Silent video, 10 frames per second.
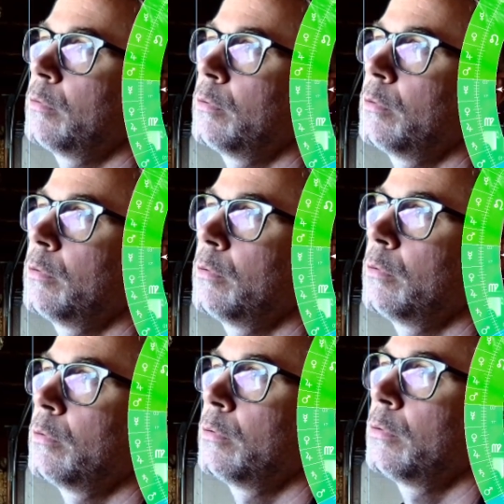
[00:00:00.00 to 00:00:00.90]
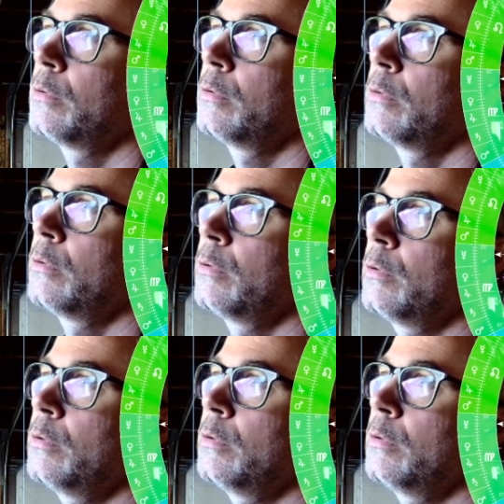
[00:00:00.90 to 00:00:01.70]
(no one is talking)